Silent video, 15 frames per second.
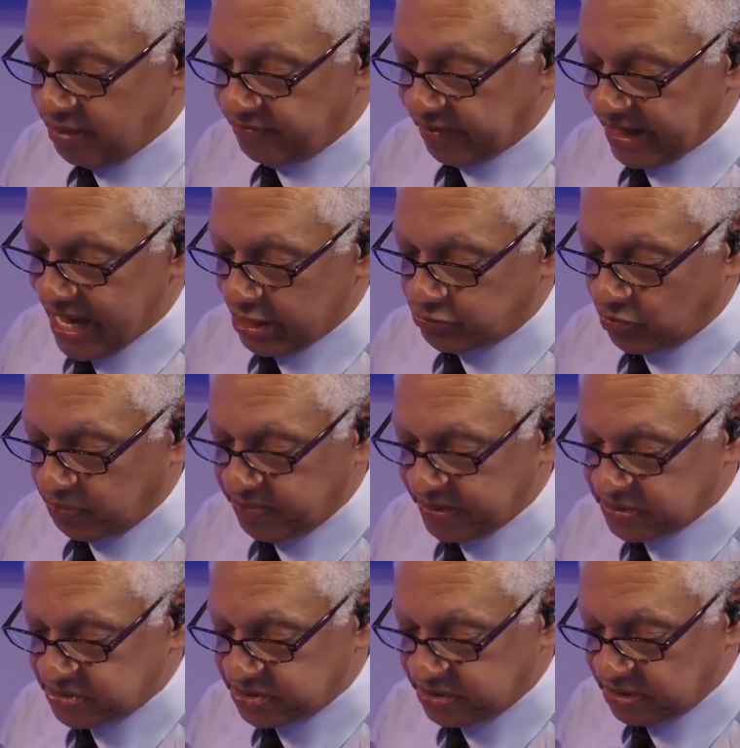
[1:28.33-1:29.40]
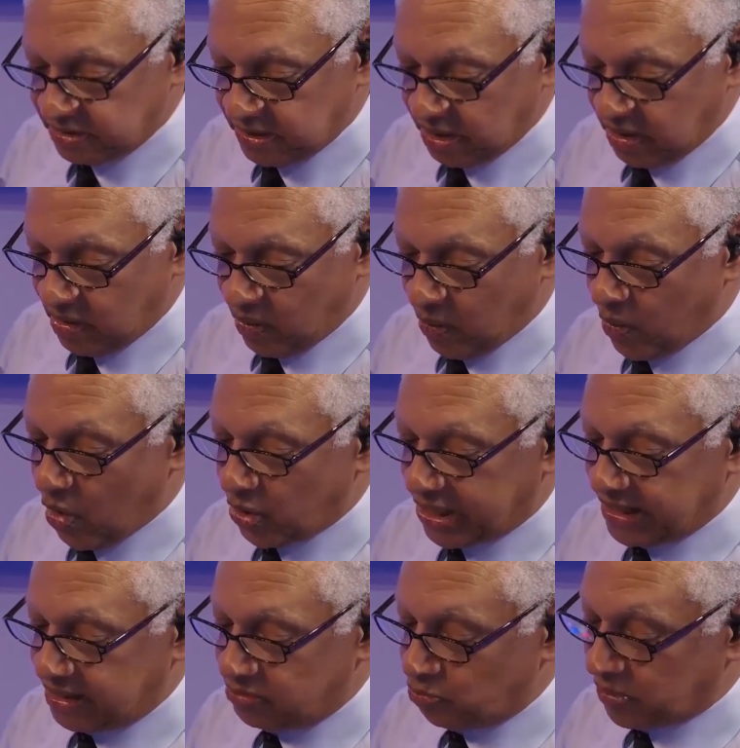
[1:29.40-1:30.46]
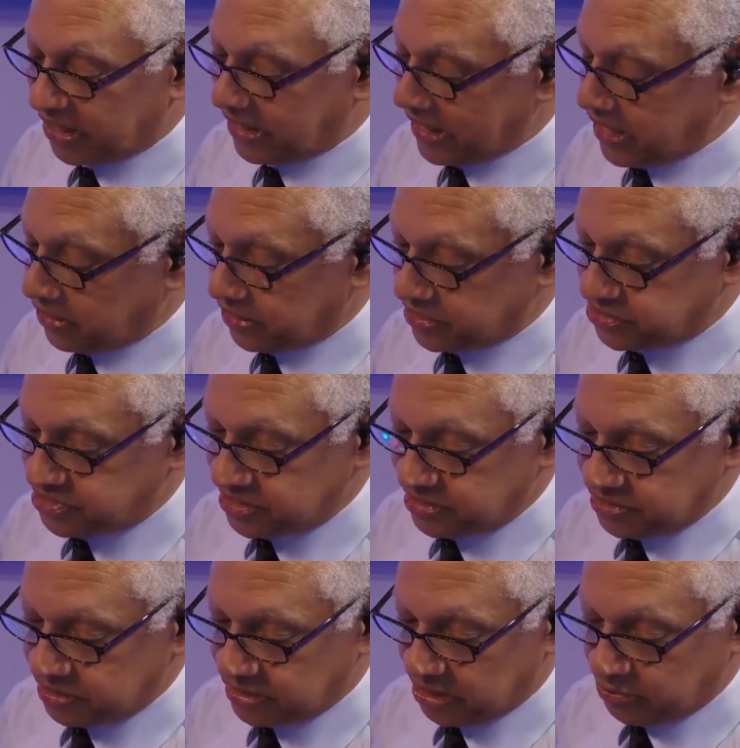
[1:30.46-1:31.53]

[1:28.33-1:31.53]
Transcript: philanthropist, working relentlessly